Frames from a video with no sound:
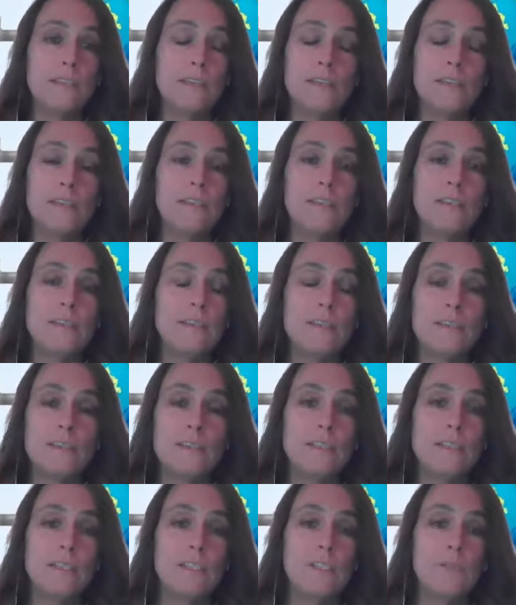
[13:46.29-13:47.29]
that
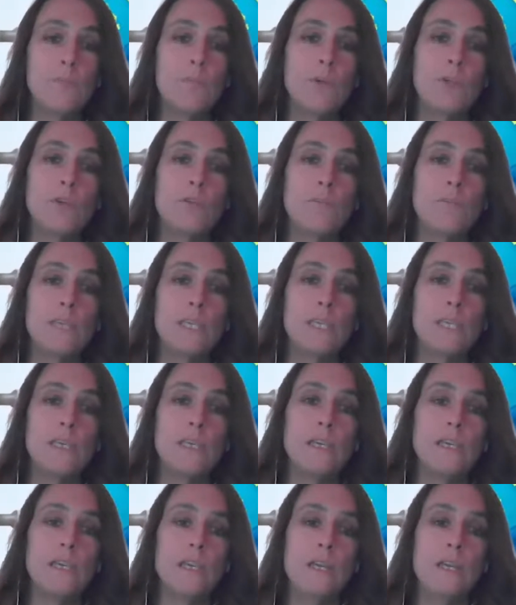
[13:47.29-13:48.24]
spurred me